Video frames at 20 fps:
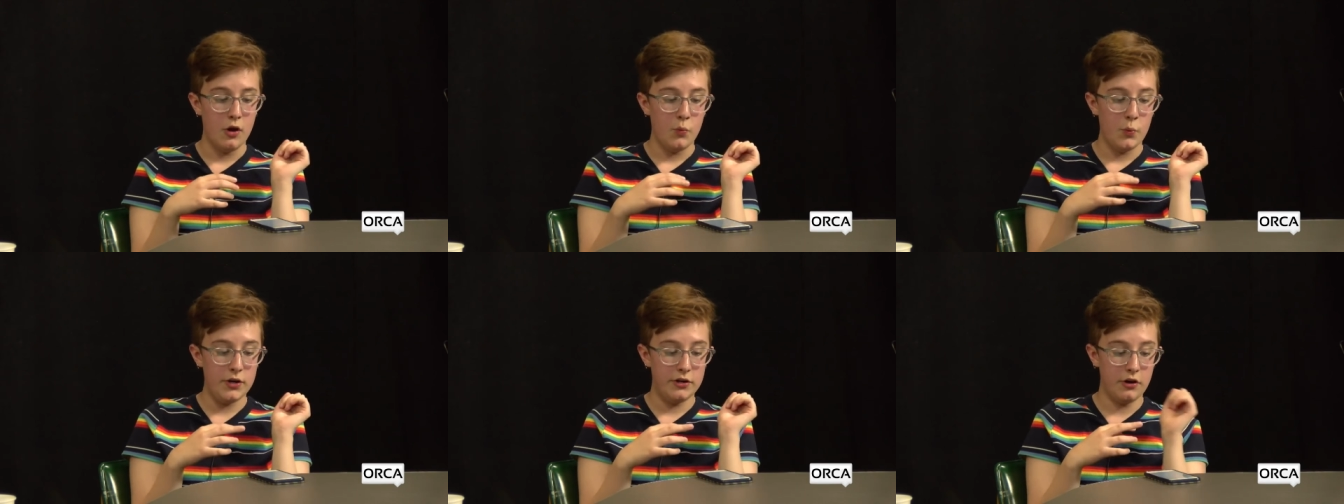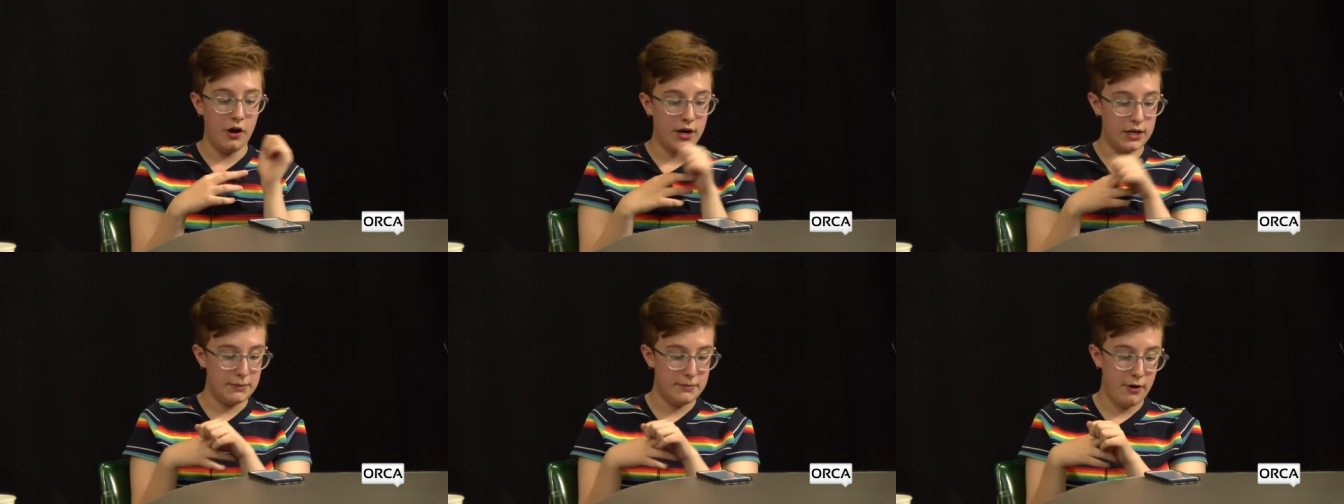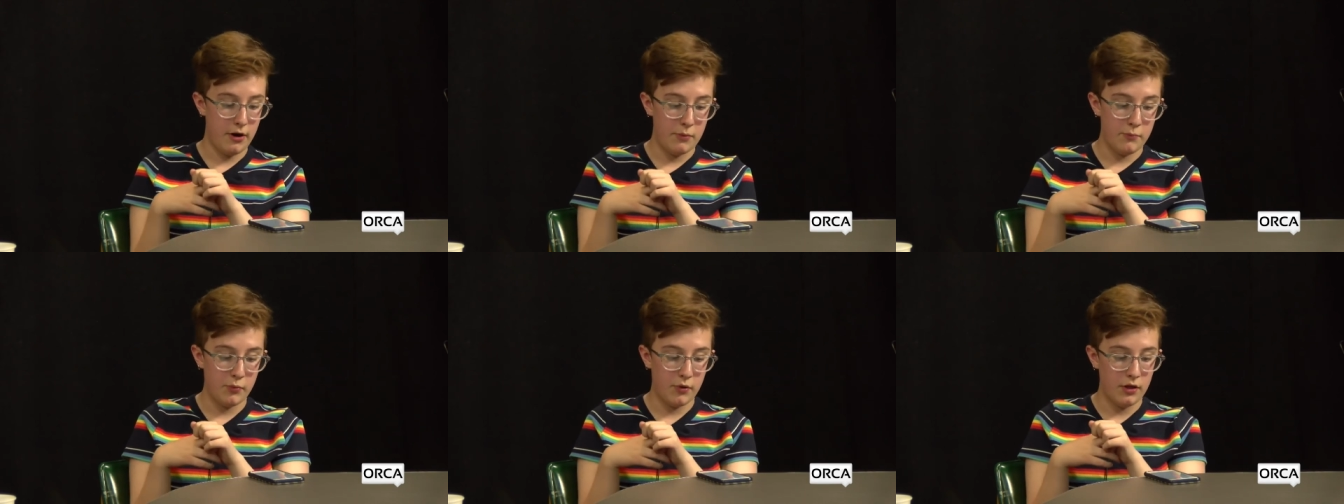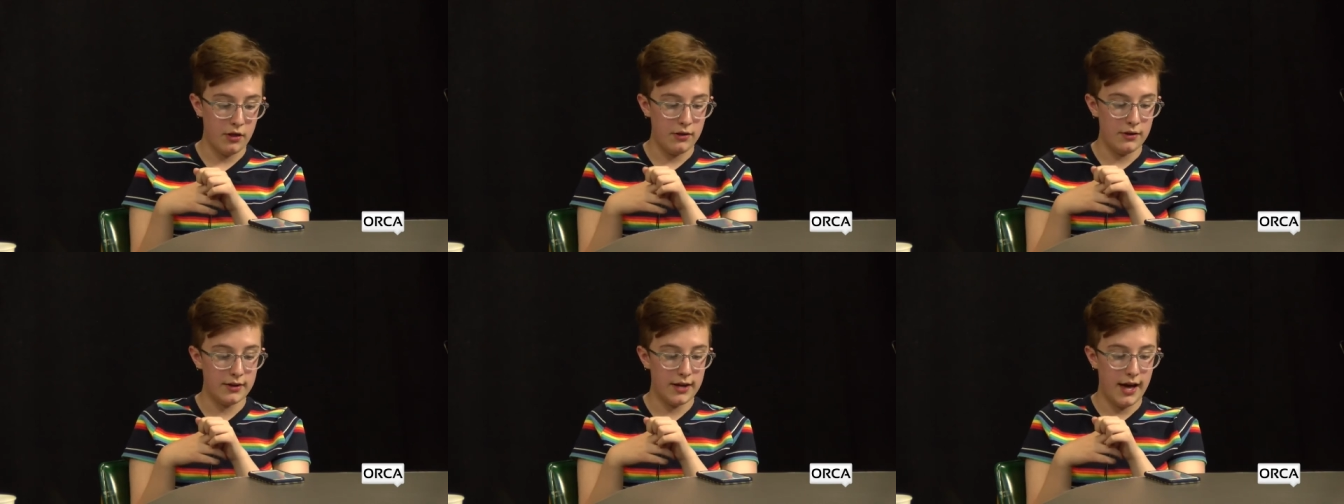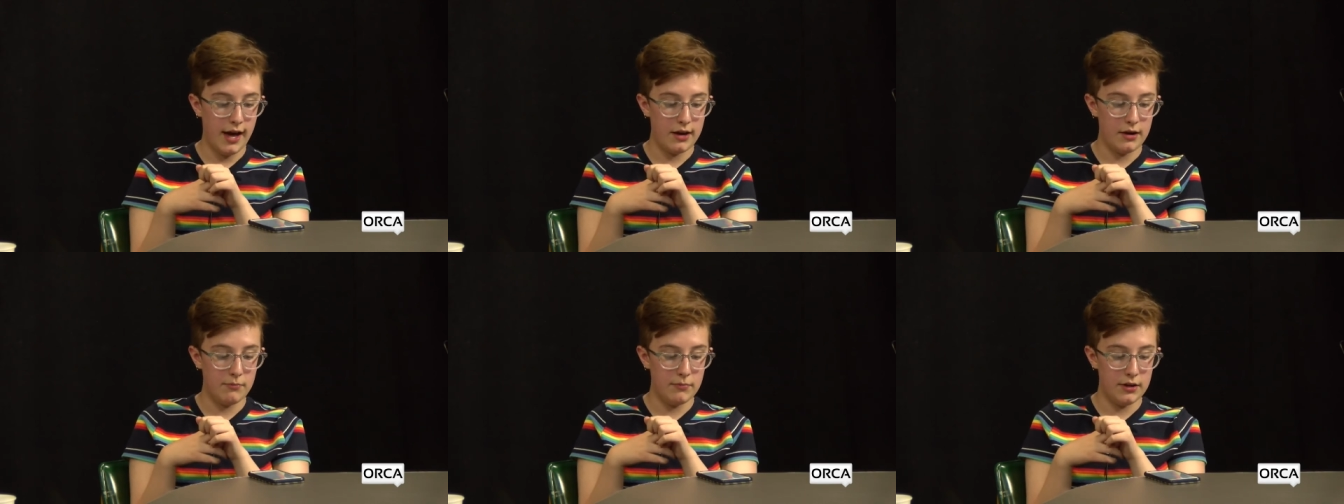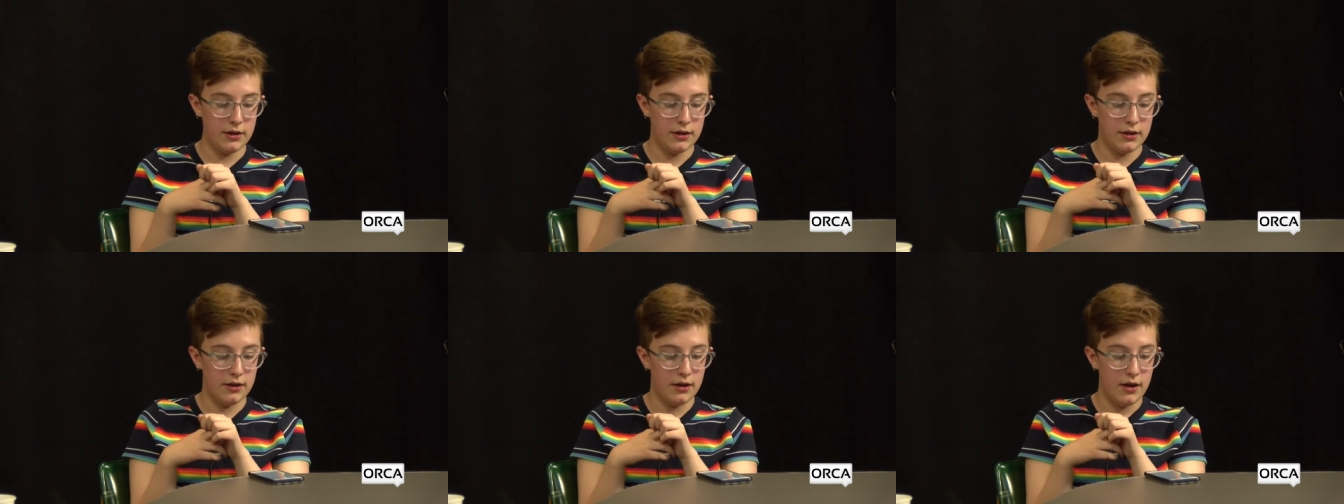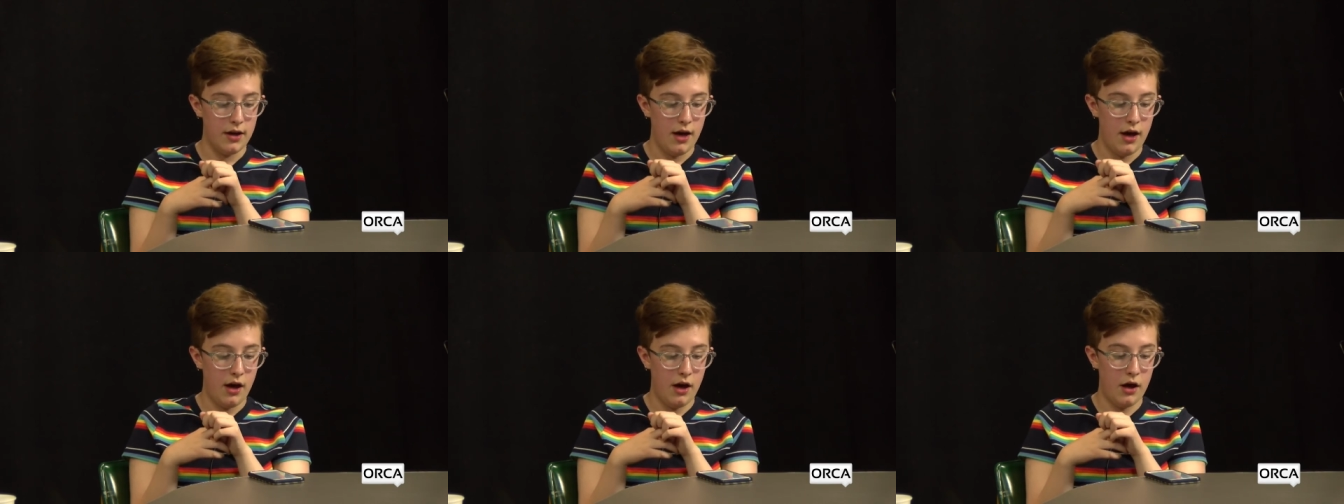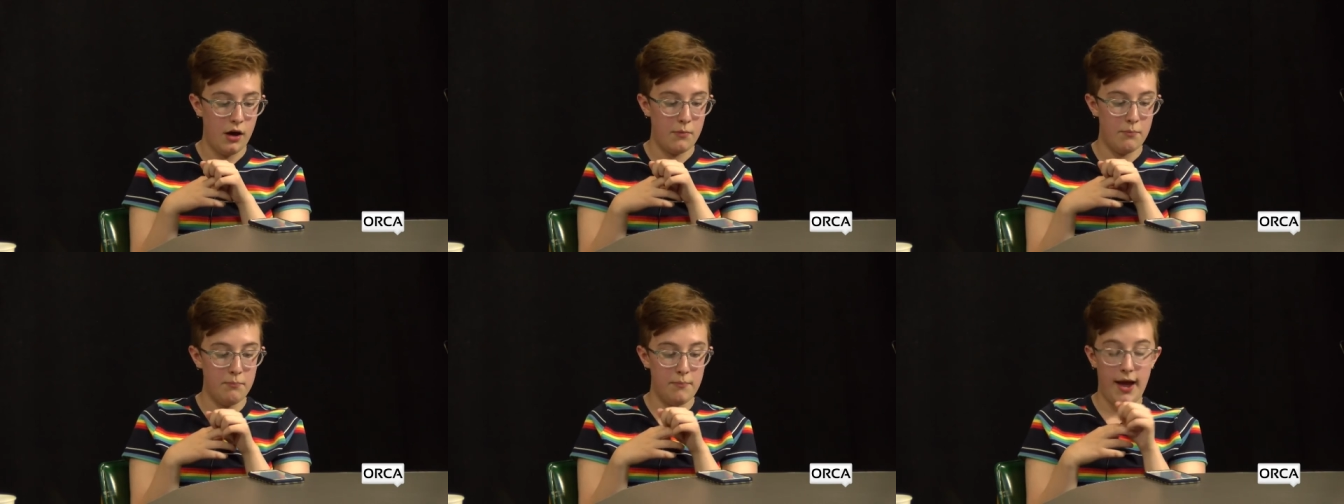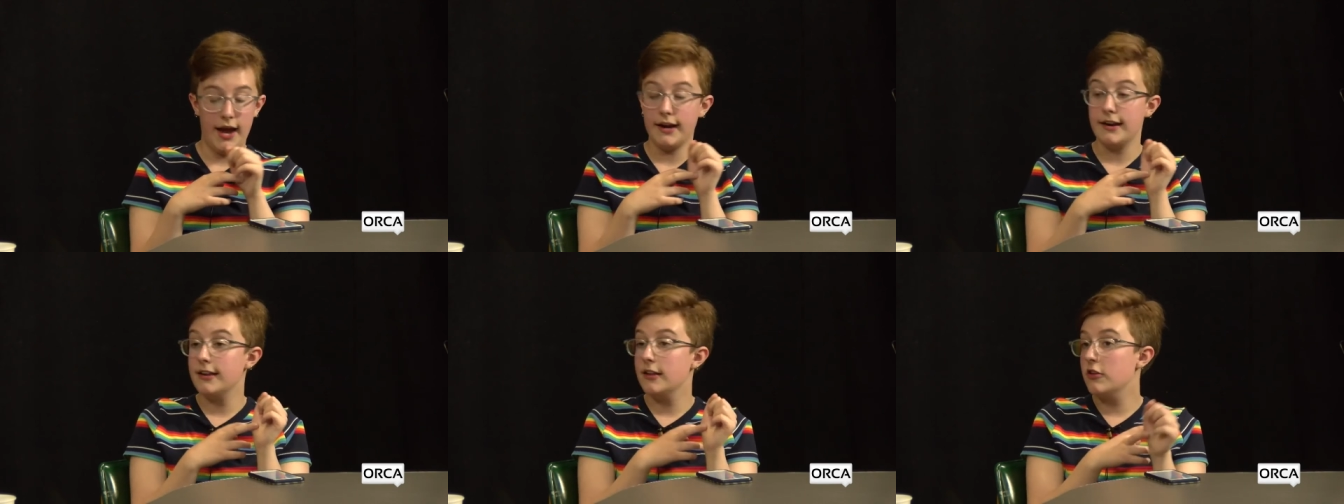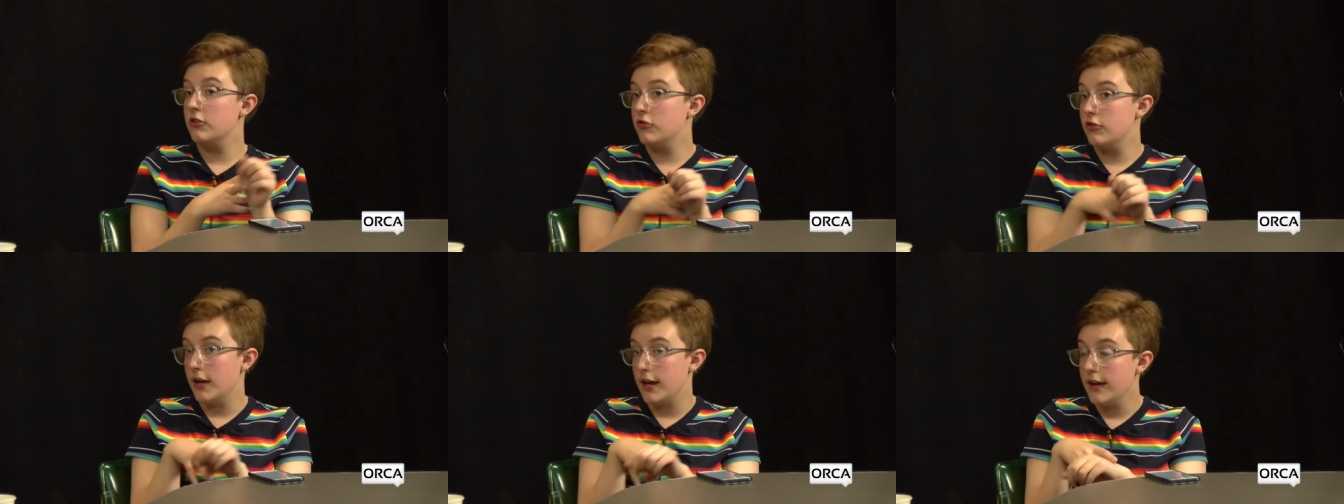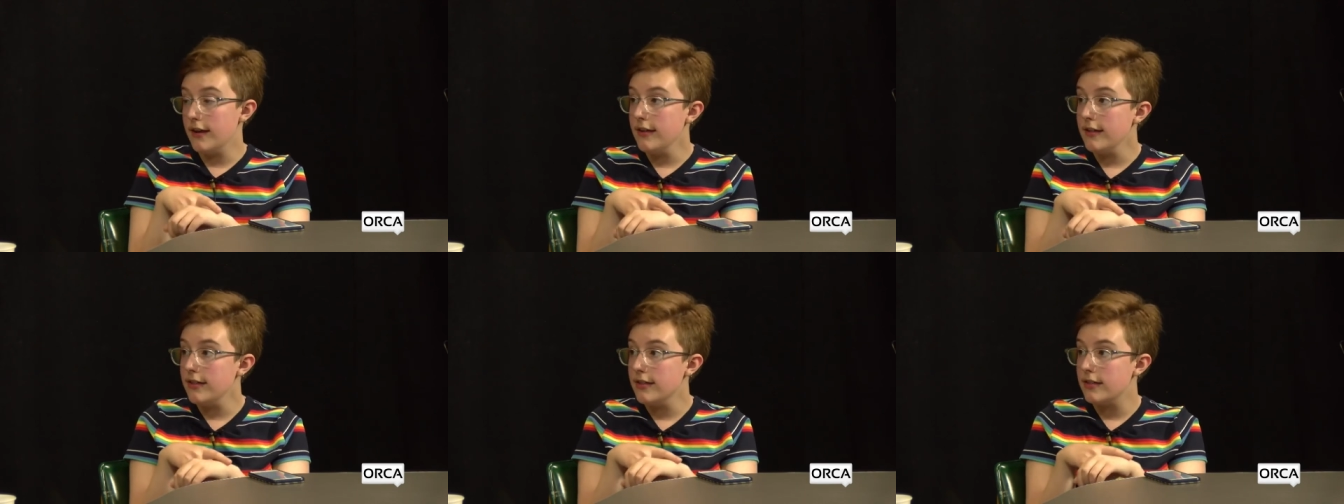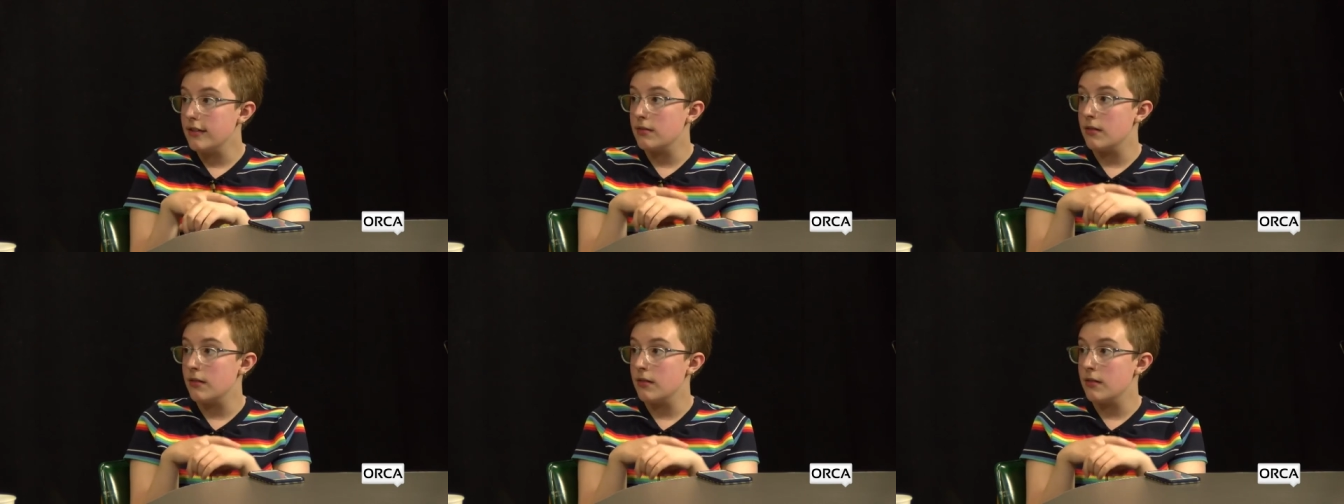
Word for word: We talked about Umbrella Academy. Um, Magnus Chase,